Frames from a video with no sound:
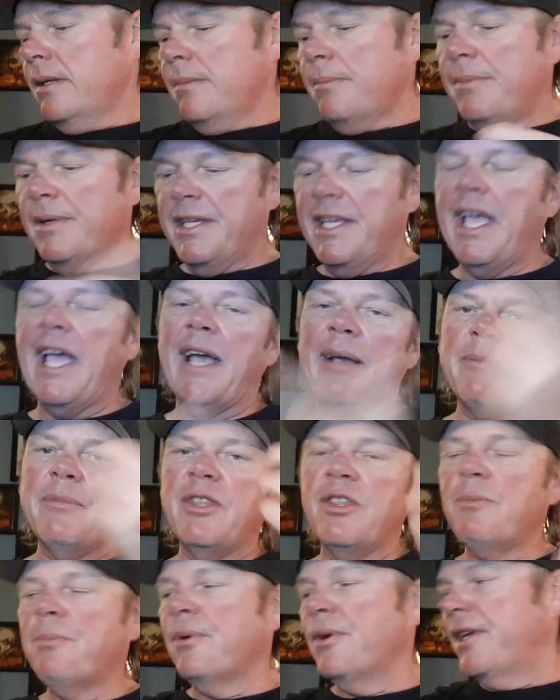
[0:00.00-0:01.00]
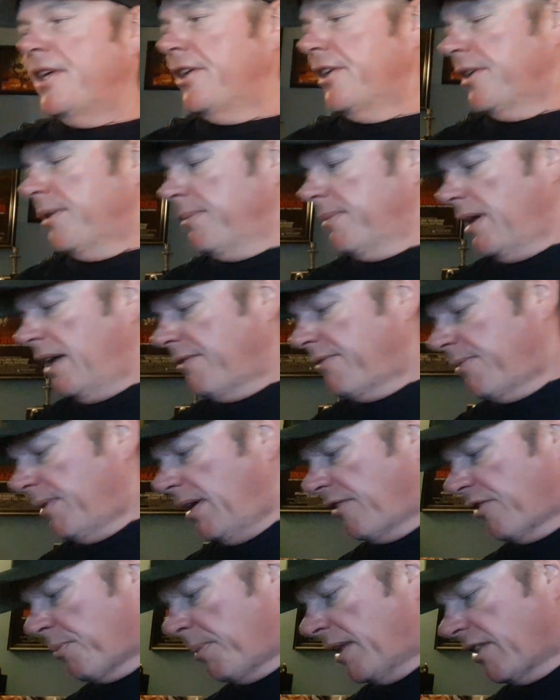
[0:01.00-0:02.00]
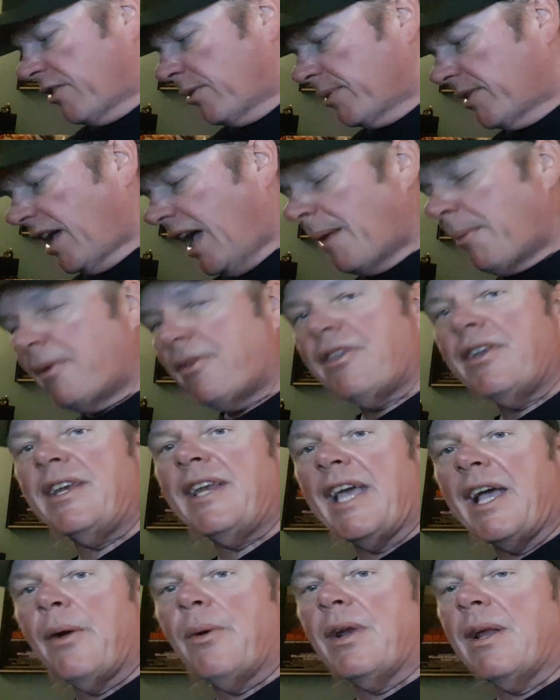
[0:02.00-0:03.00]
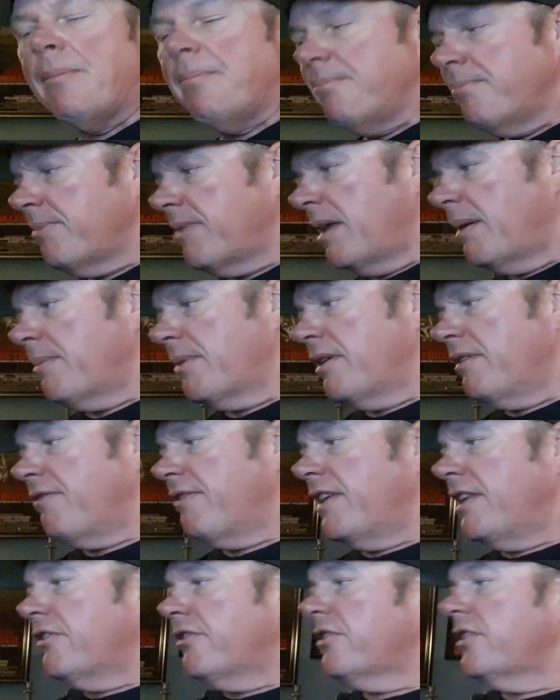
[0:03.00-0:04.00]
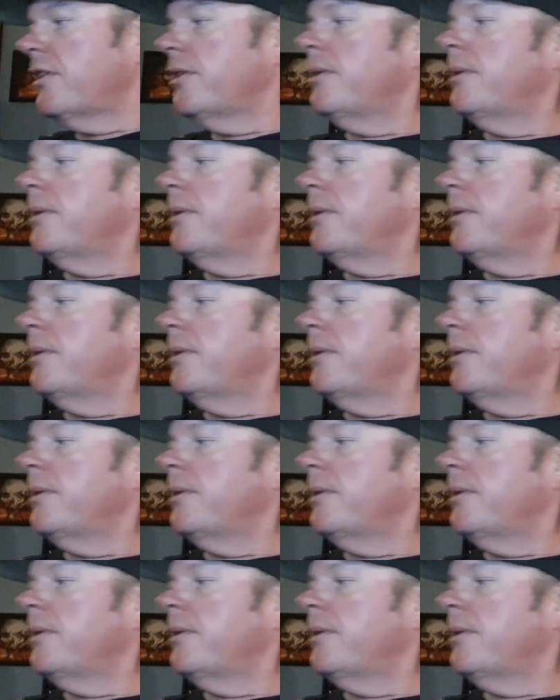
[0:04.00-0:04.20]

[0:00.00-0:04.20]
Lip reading: But yeah, it's pretty good. I've spent some time with it now, and I'm convinced.